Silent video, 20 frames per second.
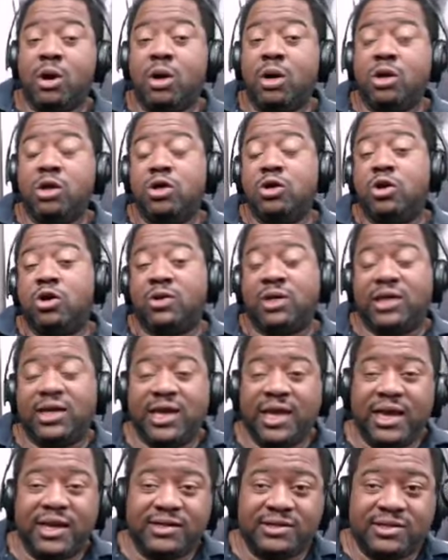You know, the
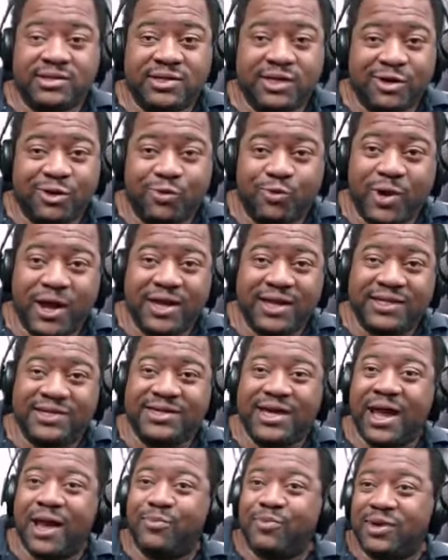Kings are still the reigning
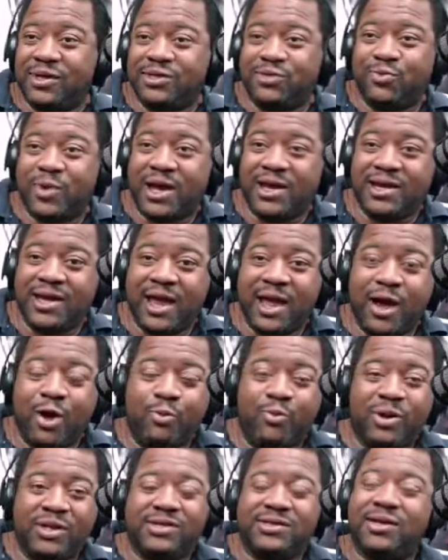champions right now,
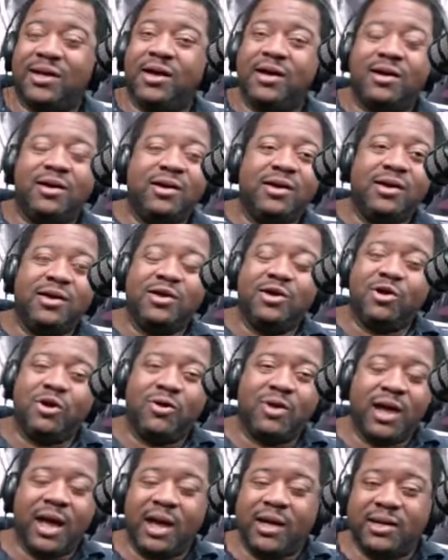but uh, you know they
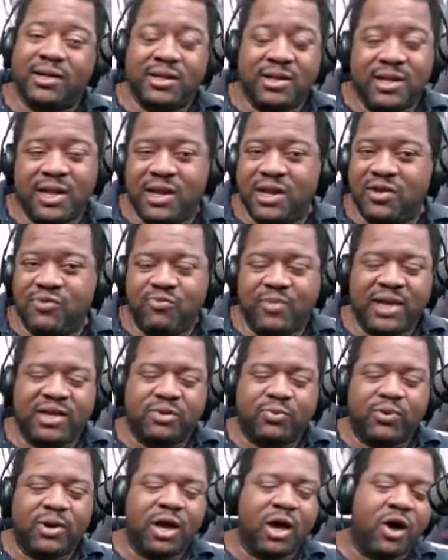are they didn't make the
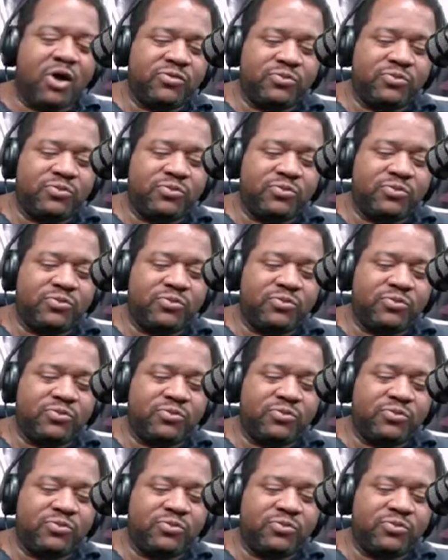playoffs.